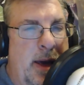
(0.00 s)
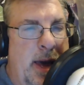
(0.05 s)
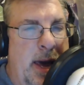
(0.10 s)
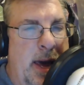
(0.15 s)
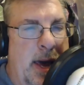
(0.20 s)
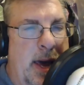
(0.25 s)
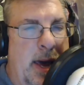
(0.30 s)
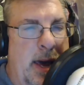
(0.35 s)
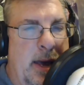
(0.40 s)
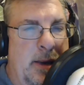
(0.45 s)

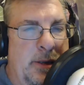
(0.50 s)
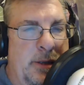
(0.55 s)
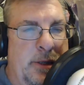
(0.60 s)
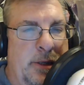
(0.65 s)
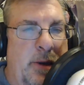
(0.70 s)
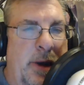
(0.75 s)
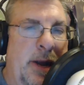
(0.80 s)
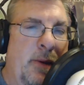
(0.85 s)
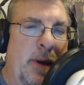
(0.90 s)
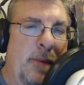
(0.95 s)
And
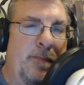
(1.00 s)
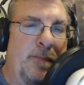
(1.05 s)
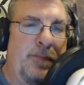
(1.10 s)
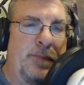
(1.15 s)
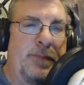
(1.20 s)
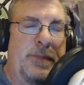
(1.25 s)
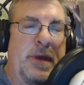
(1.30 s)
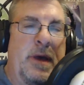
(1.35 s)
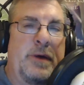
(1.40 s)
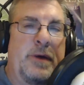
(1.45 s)
so anyway,
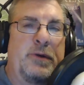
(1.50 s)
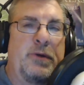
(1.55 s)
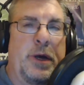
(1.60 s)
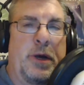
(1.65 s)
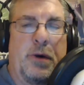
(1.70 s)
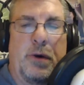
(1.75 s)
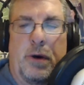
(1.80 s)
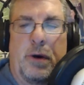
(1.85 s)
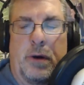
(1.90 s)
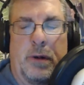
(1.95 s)
so that was
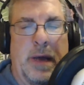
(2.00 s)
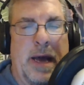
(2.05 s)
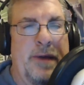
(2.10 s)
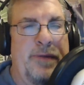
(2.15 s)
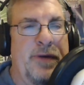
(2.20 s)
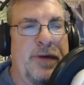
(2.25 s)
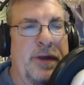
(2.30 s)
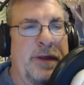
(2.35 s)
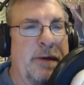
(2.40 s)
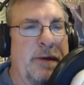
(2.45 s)
really cool.
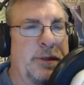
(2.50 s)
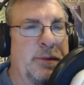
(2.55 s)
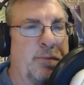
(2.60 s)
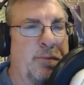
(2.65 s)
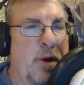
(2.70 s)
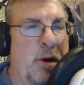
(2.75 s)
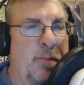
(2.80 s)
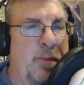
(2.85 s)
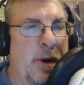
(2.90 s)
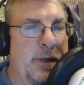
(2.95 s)
I thought that was
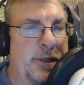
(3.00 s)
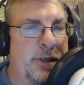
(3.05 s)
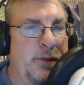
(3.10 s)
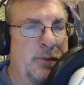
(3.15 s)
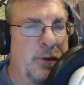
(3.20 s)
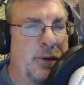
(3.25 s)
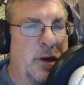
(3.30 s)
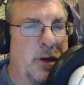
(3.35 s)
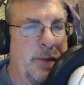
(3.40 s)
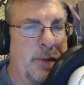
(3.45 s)
appropriate
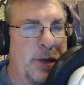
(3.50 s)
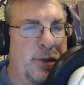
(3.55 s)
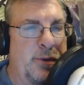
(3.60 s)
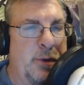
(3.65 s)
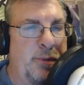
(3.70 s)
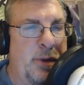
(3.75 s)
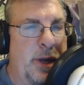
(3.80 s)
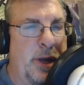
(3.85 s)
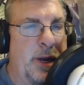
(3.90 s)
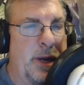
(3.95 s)
since we're talking about
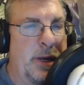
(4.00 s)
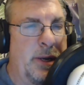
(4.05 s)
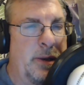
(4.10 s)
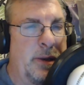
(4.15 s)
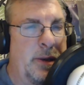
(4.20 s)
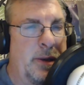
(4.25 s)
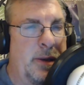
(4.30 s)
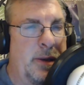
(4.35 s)
trip planning.